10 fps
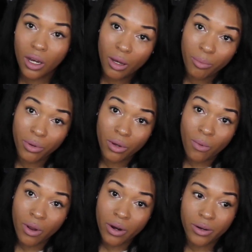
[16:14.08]
a
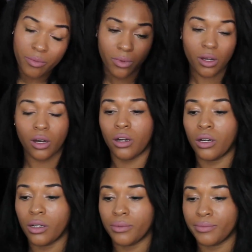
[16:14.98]
bookworm.
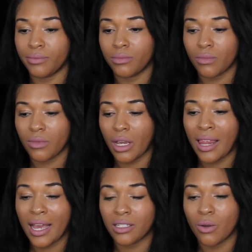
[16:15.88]
I
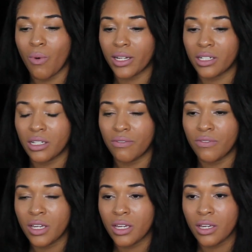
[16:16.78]
like to watch
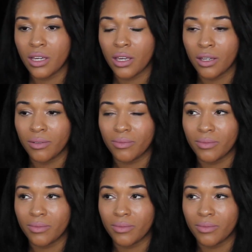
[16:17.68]
TV.